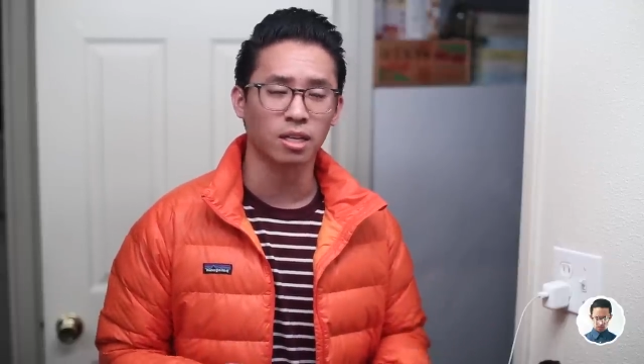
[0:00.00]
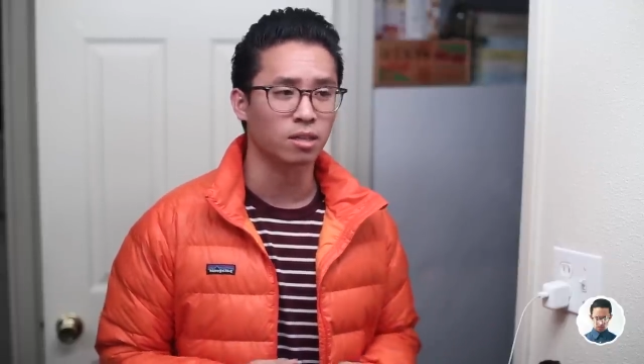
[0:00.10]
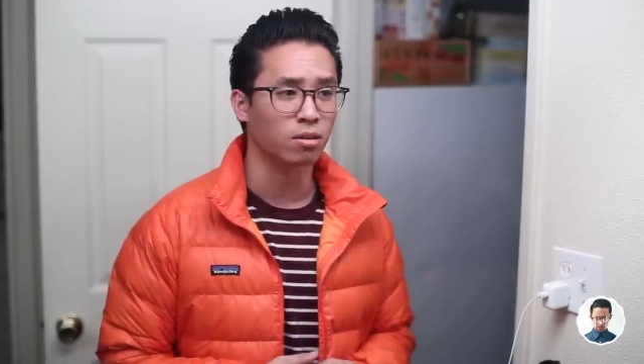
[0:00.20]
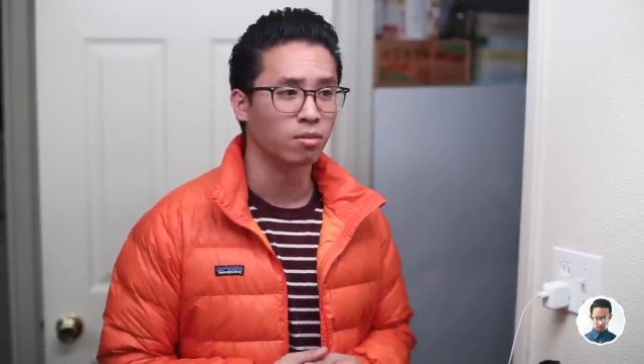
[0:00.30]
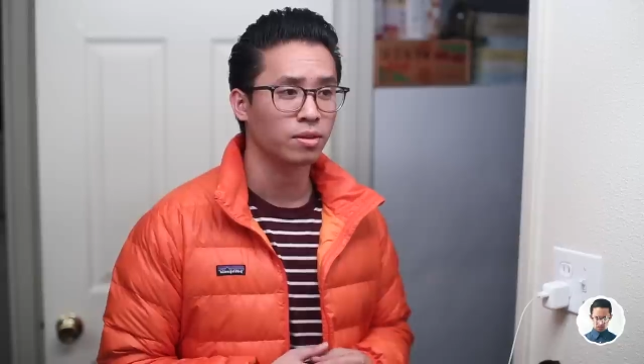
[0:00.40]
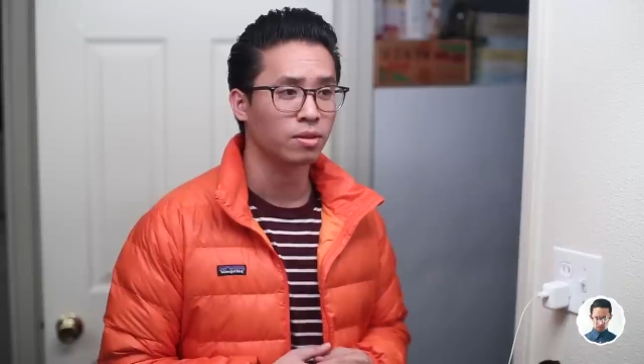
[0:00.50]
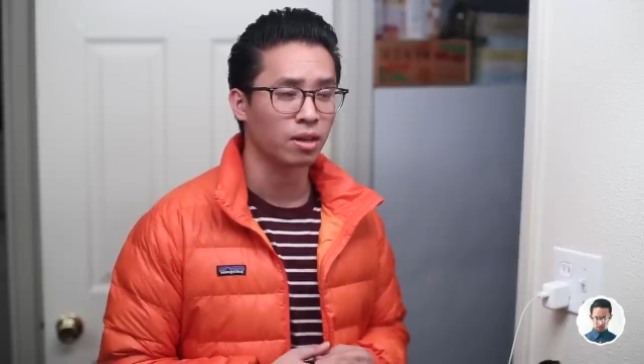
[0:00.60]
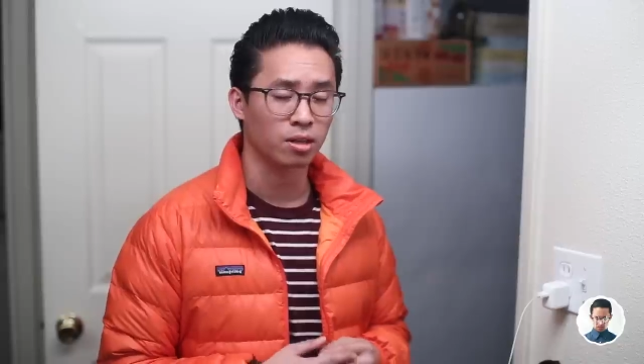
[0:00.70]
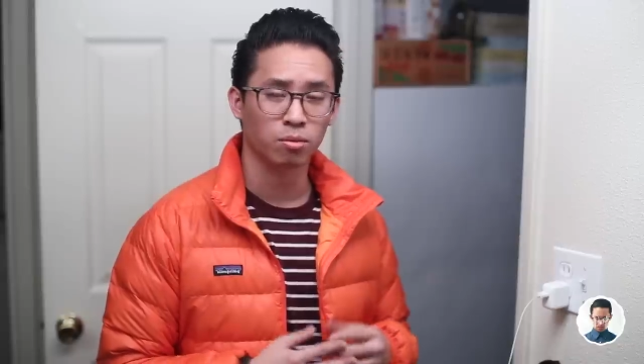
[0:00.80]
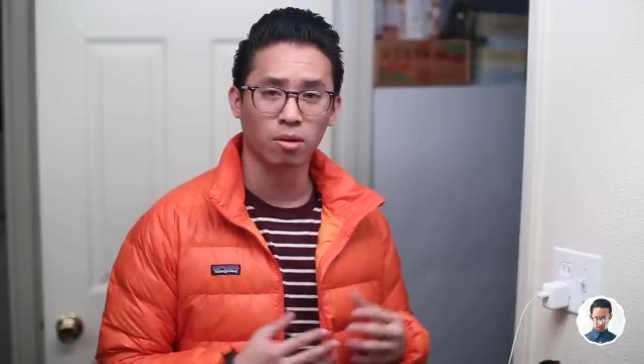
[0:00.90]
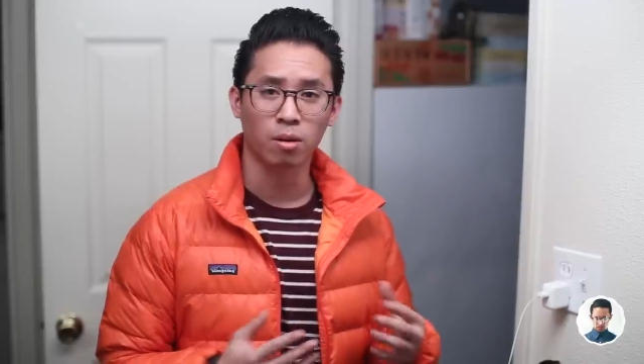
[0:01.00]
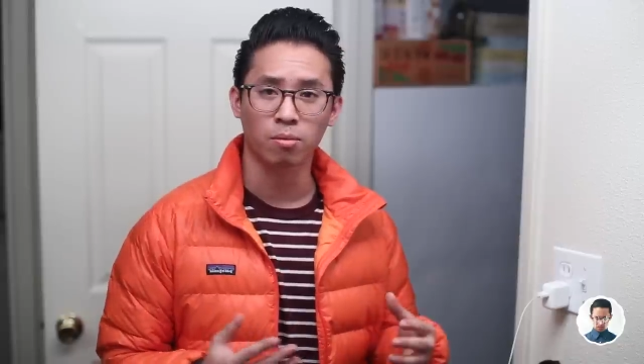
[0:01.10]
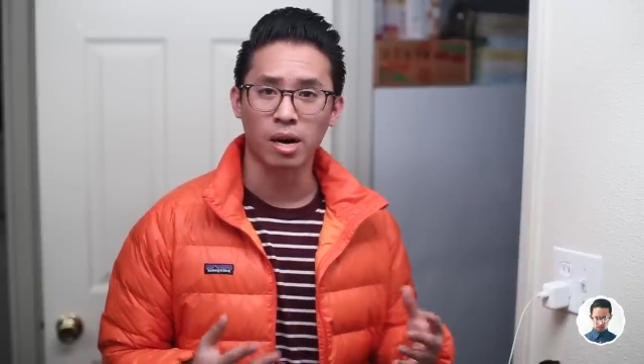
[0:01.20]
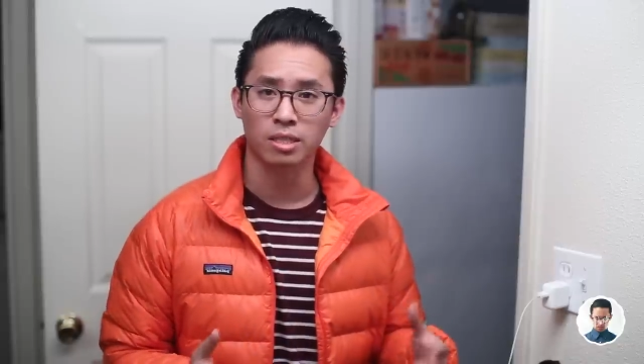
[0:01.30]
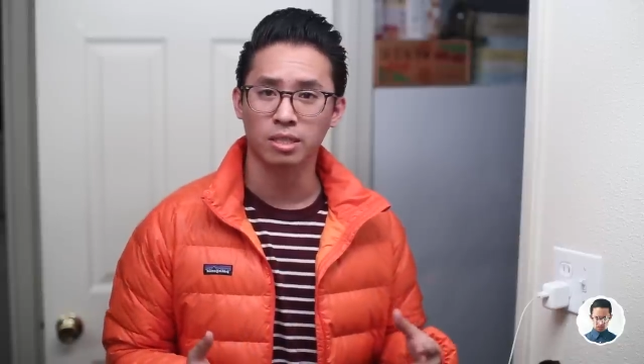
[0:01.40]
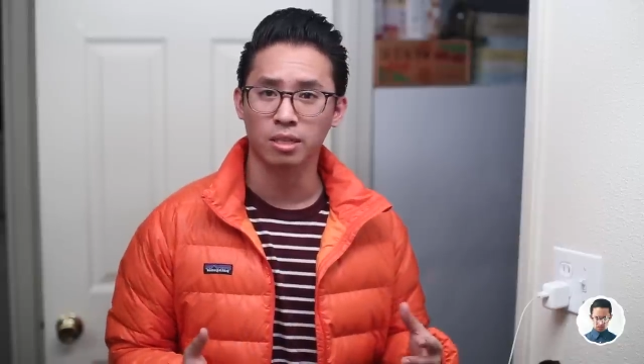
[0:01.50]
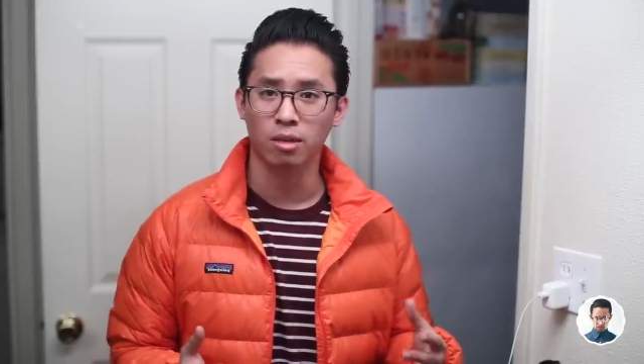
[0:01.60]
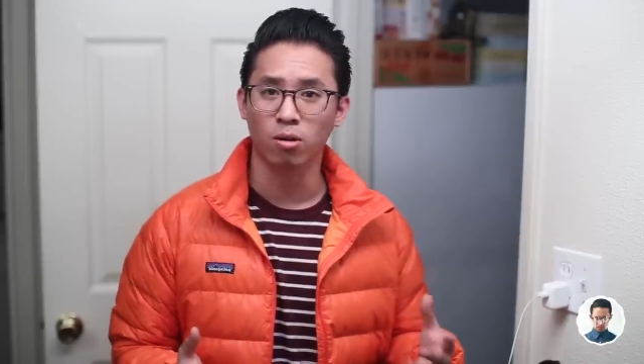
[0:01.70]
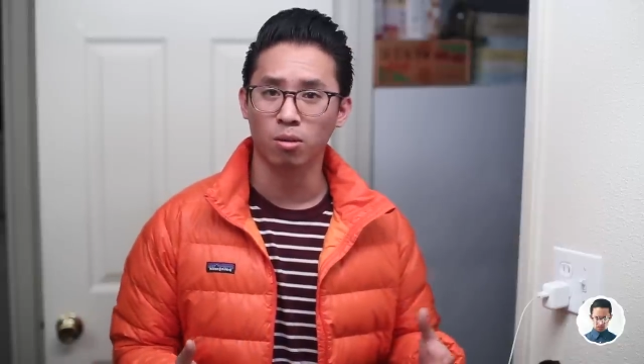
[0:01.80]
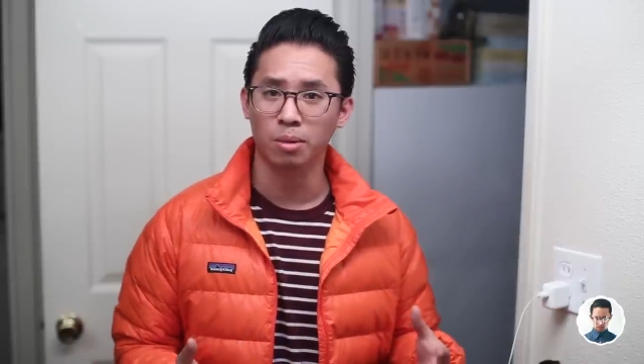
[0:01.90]
I know a few other um, waxy
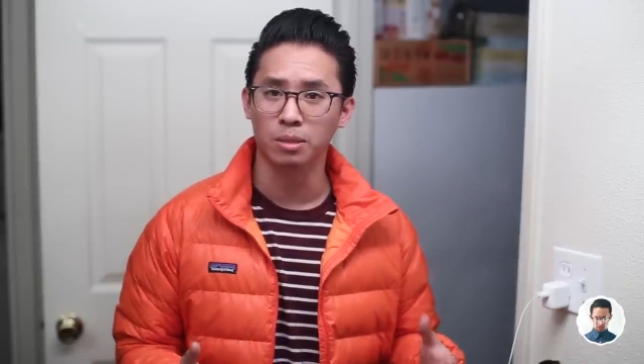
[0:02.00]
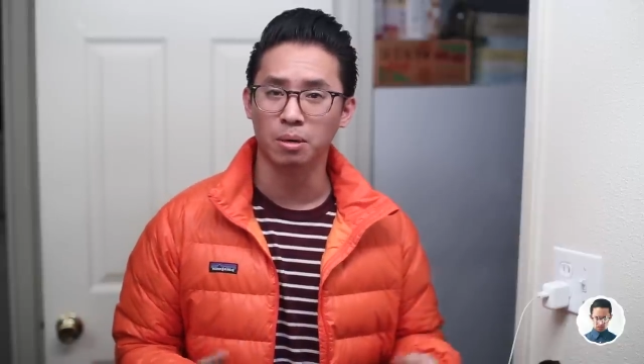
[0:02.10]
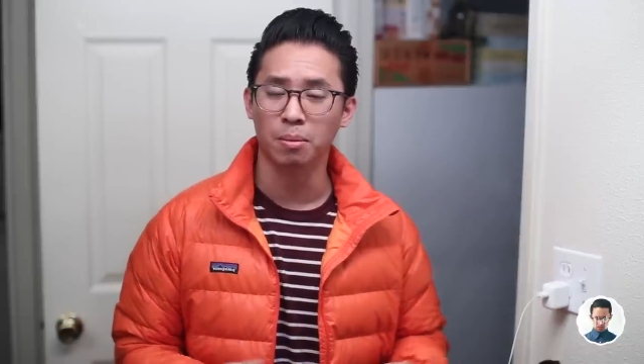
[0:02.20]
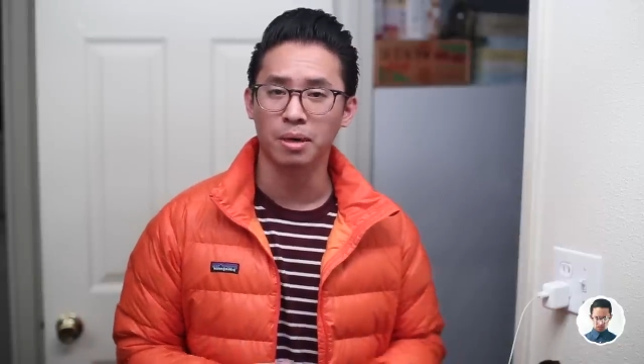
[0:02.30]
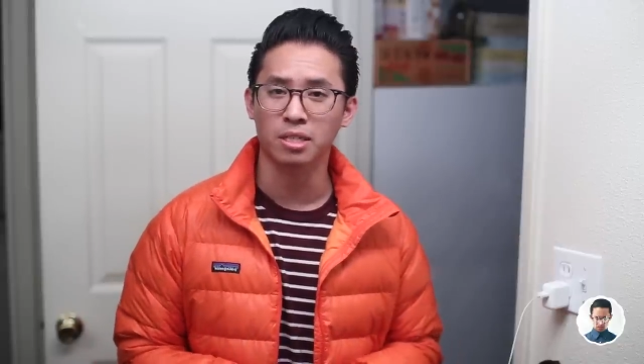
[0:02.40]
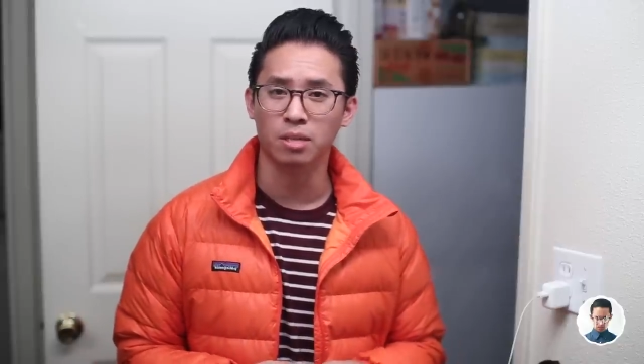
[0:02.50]
oil-based pomades,